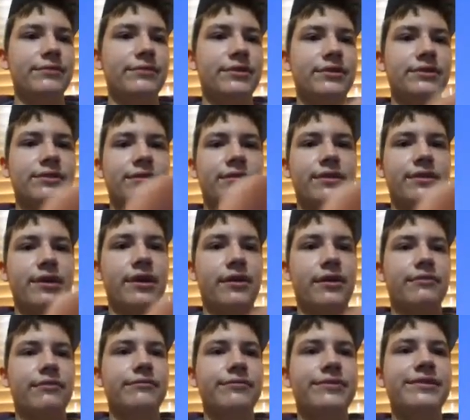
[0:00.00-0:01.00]
So you know.
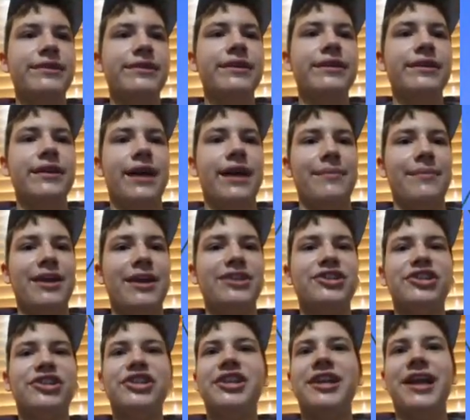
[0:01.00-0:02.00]
I'm not
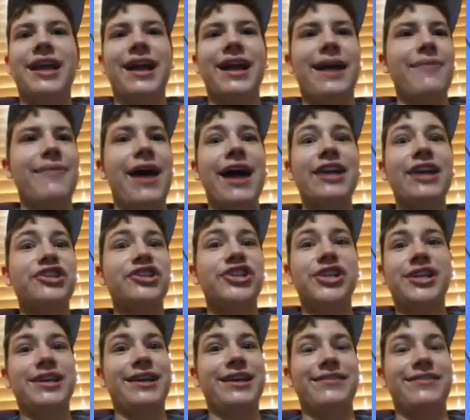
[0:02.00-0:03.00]
cheating. I'm not
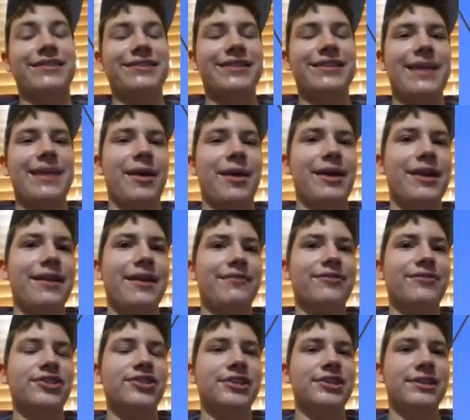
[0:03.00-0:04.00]
cheating in this game. I
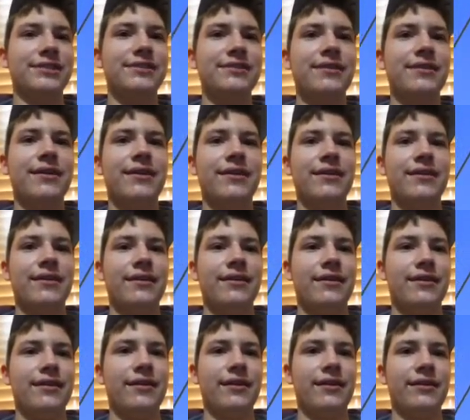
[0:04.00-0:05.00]
never cheat.
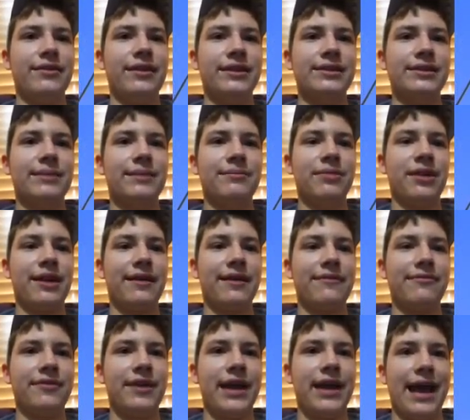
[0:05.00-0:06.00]
Unless I'm playing
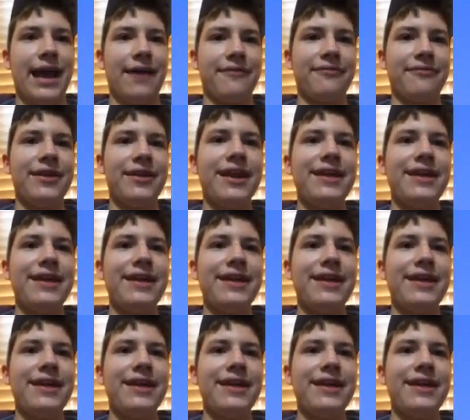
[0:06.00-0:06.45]
FNAF,